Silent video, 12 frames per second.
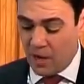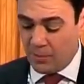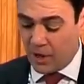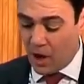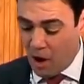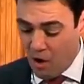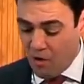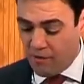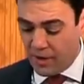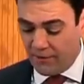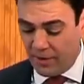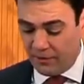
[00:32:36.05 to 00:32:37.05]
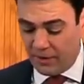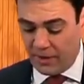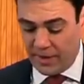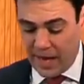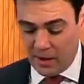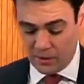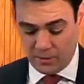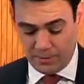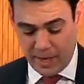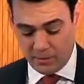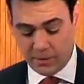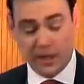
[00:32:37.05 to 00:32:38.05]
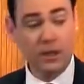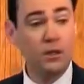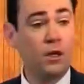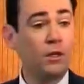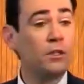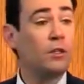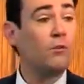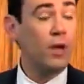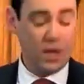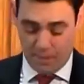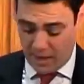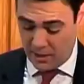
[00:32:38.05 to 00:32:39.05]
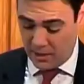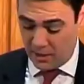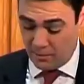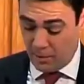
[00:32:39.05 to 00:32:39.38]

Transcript: but over the £50,000 Dilnot recommended,